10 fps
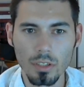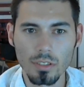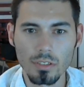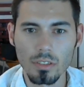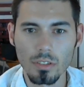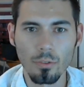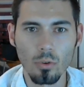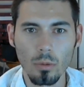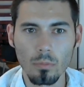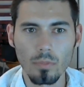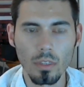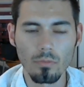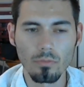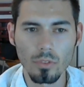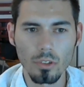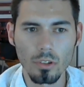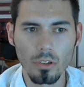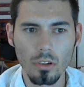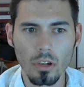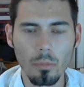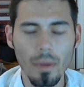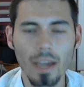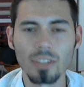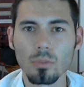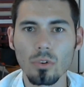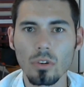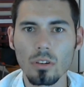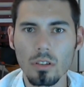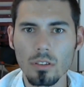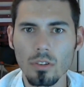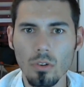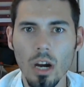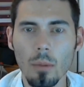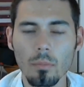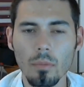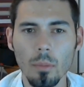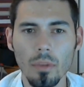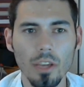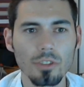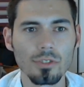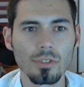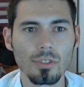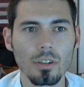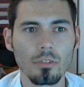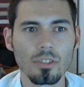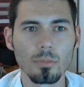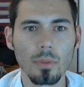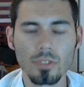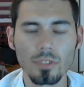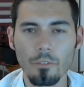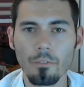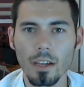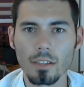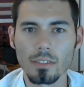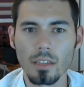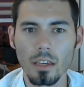to form unimaginable combinations of spells and effects that